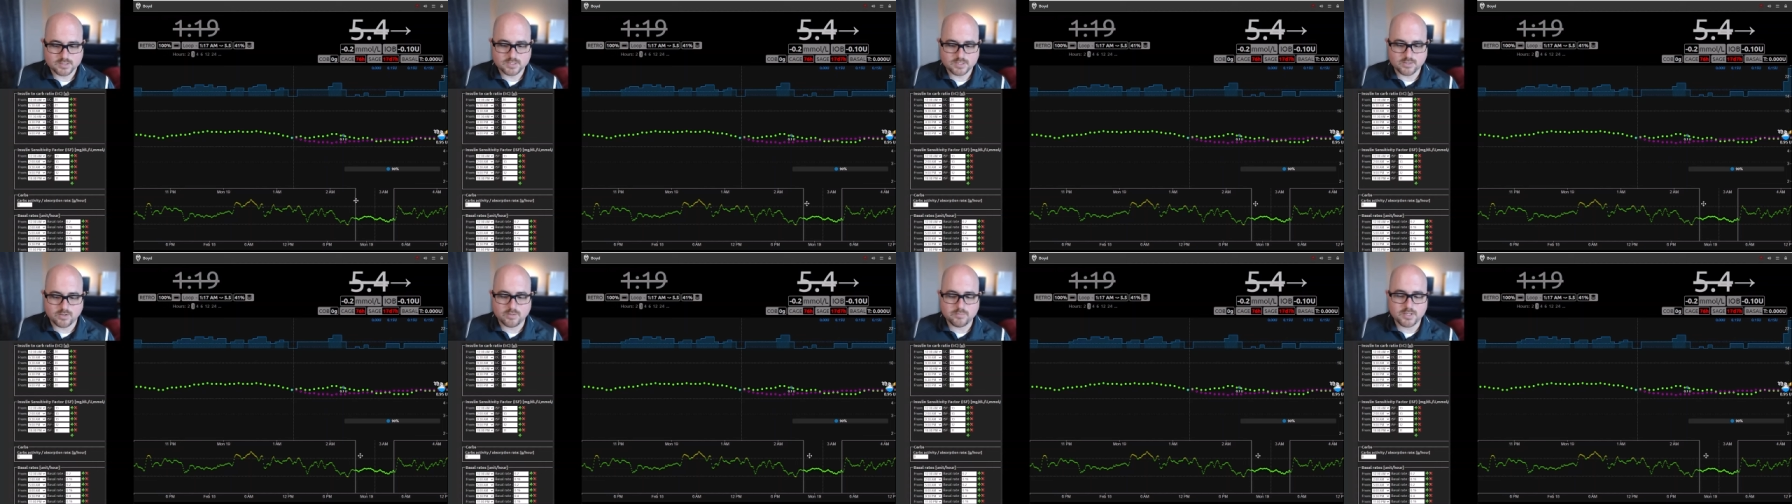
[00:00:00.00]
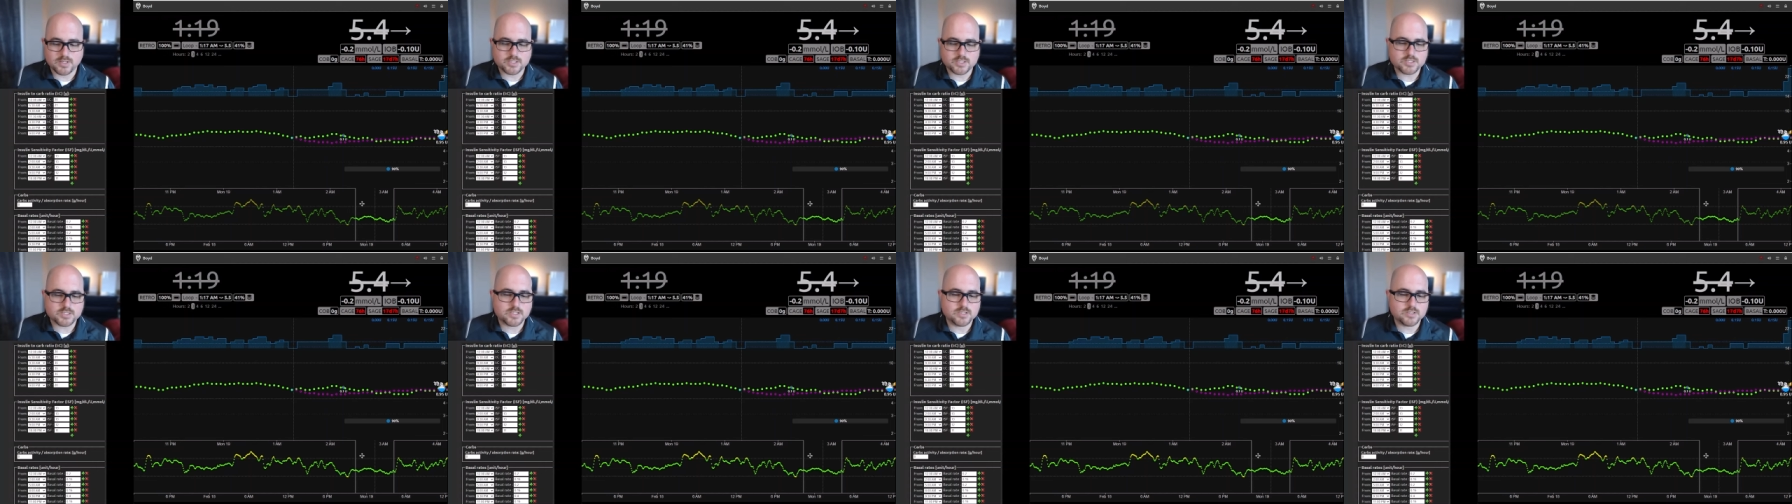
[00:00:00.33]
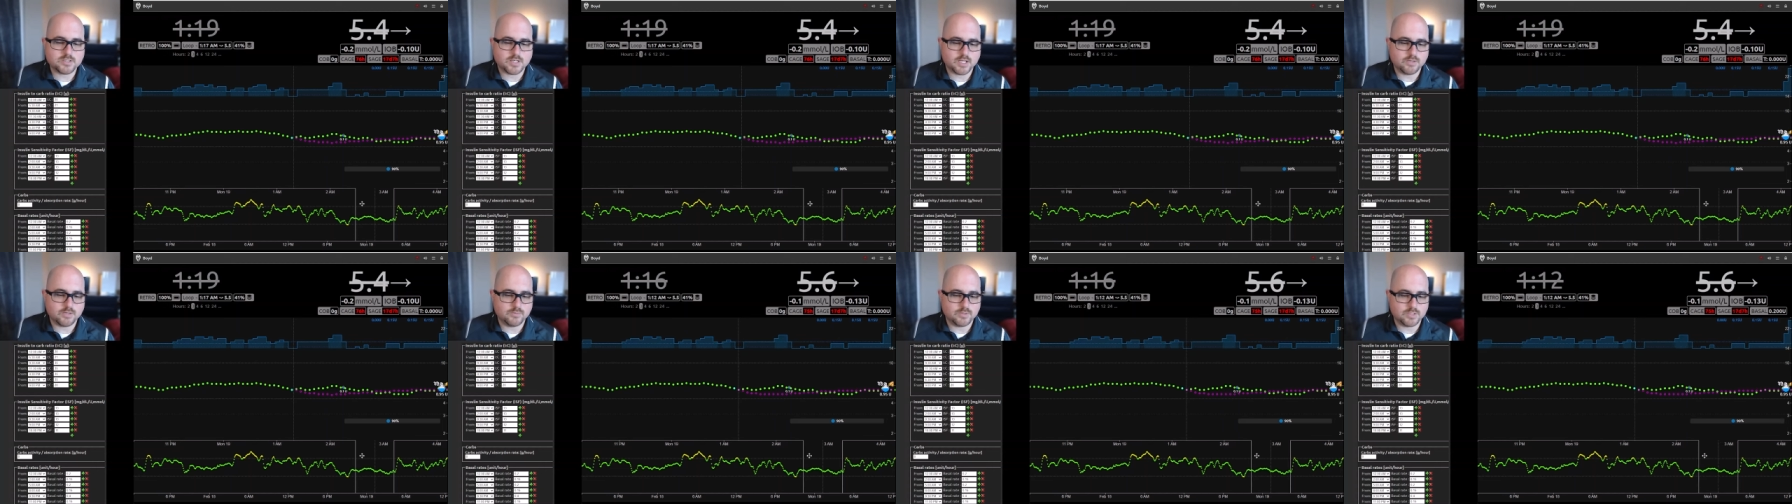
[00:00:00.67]
So I'm not sure
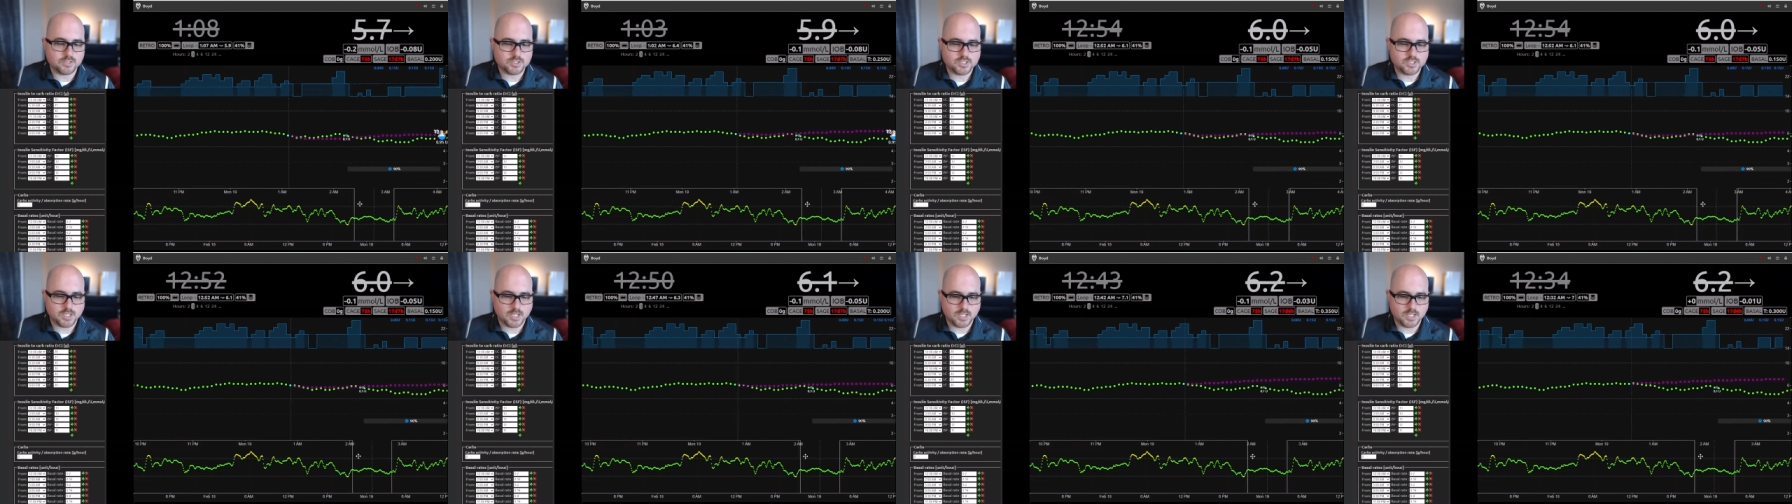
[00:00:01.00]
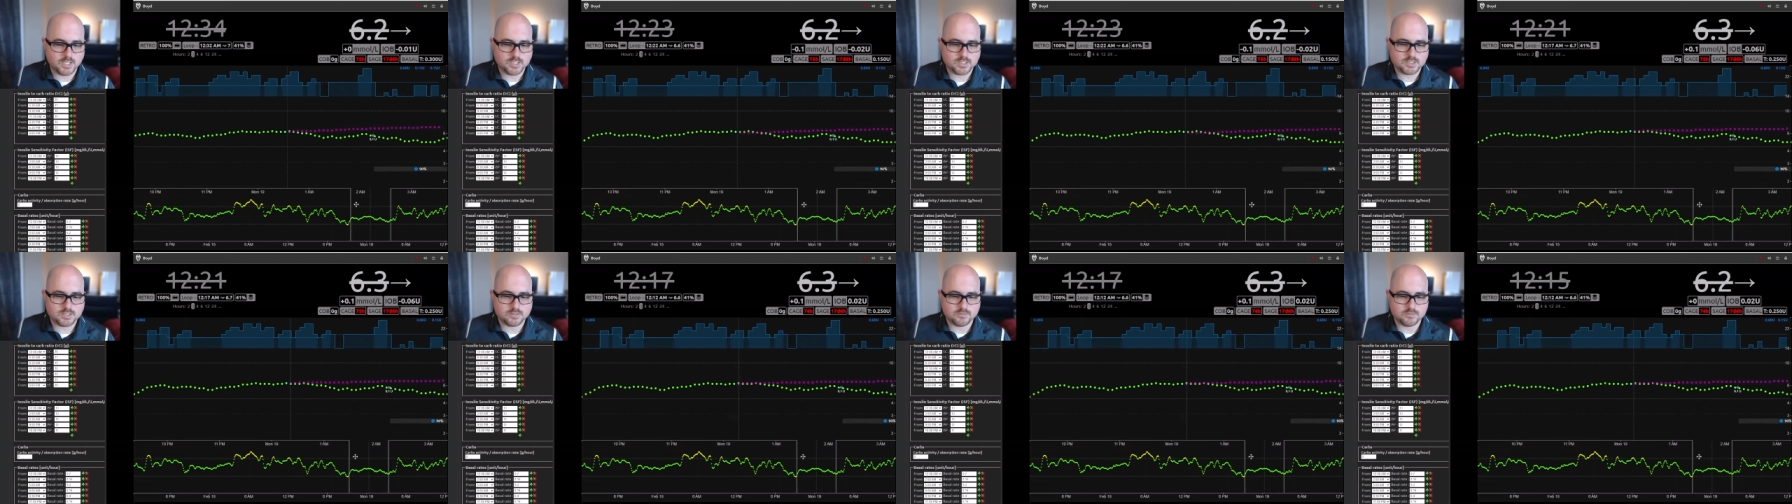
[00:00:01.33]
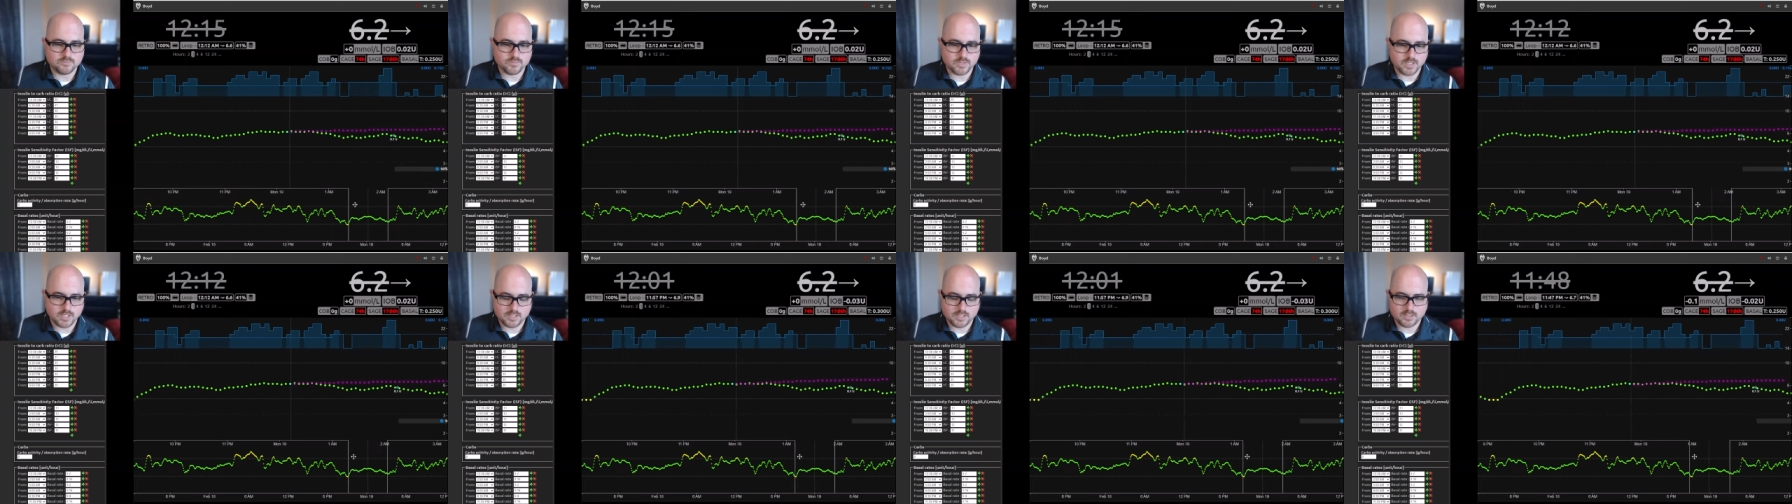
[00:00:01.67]
that I would change the
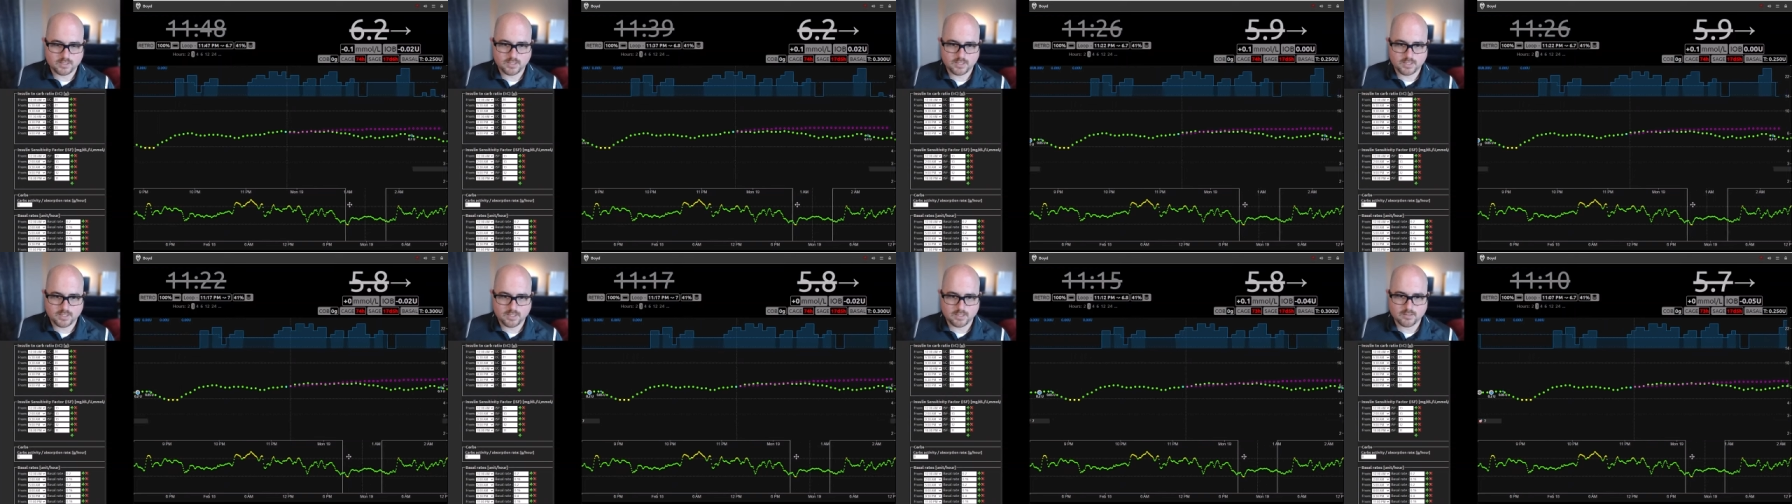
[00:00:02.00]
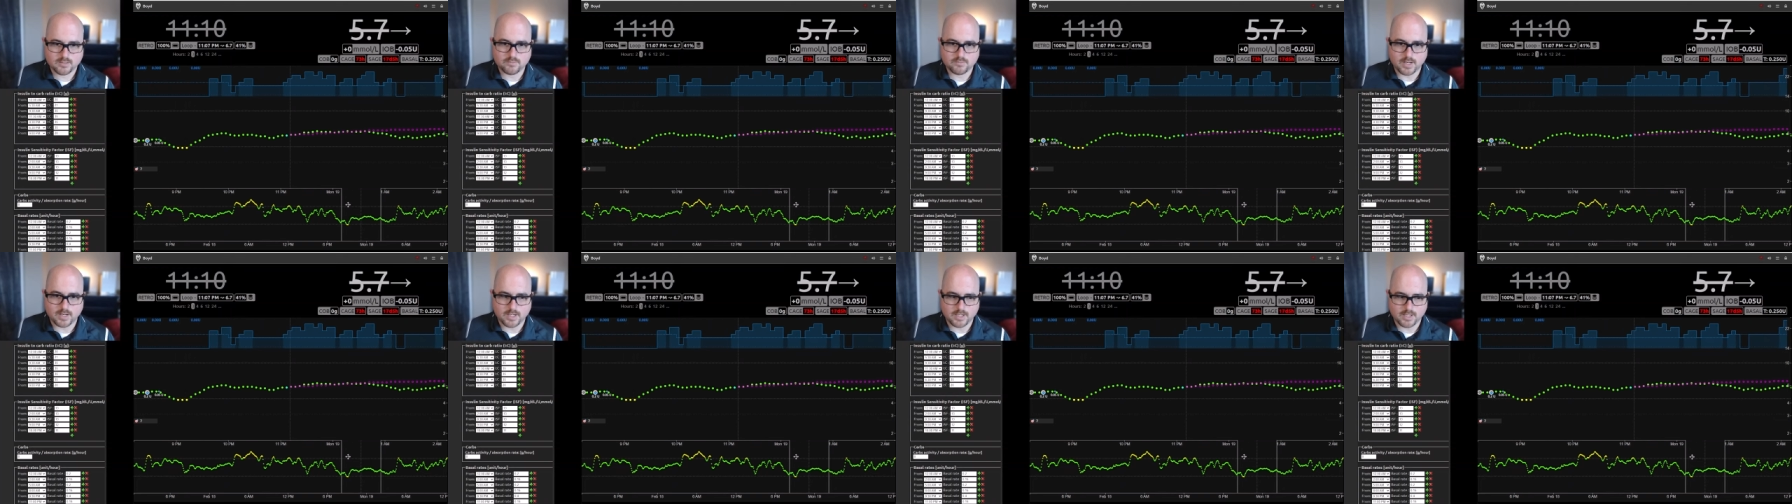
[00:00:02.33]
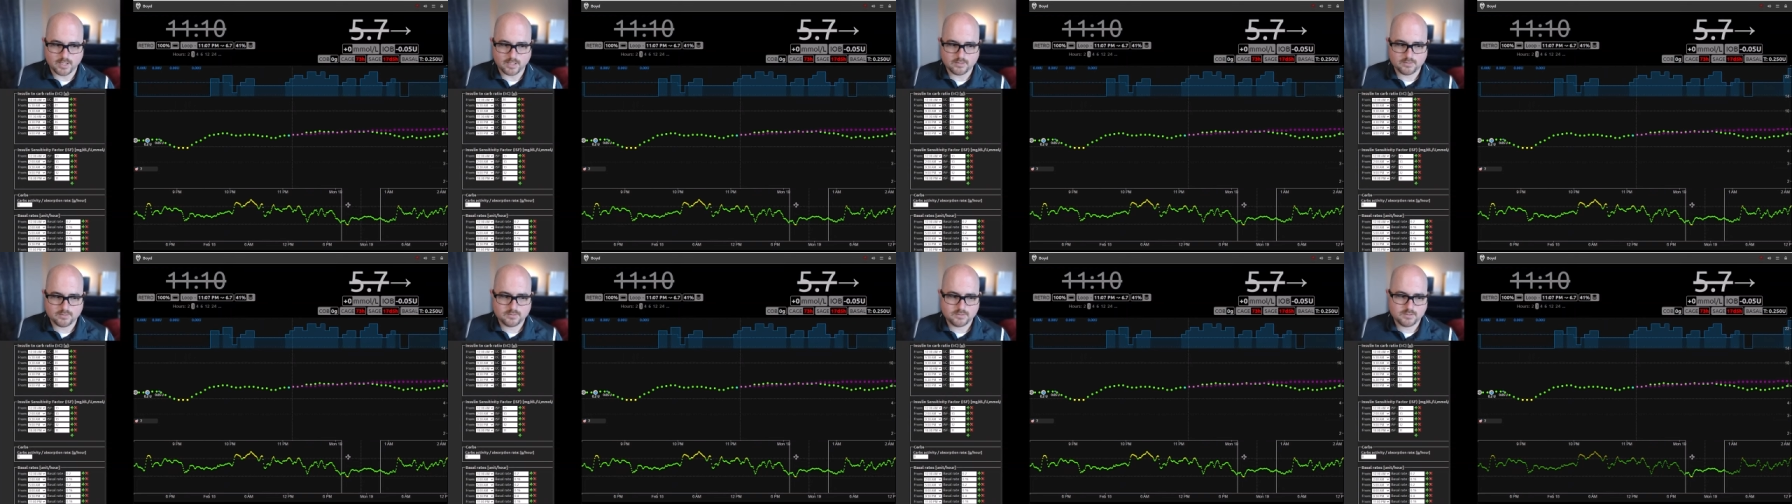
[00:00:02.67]
rate here right
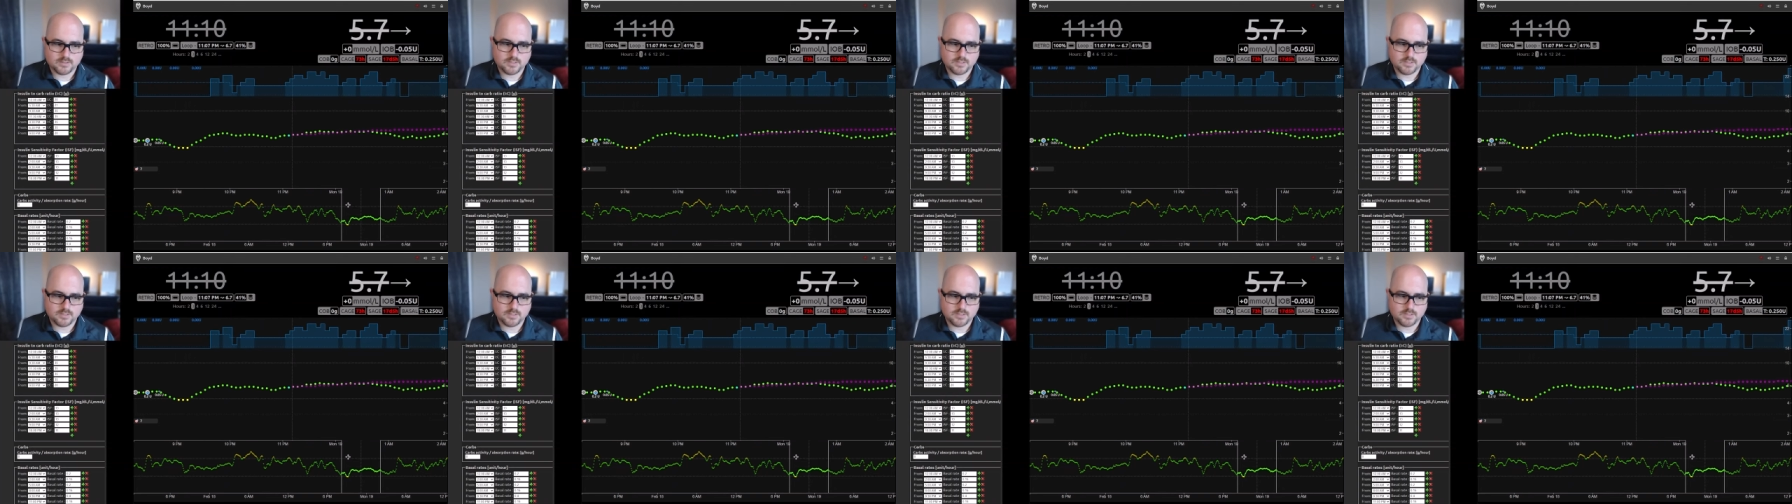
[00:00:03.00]
now,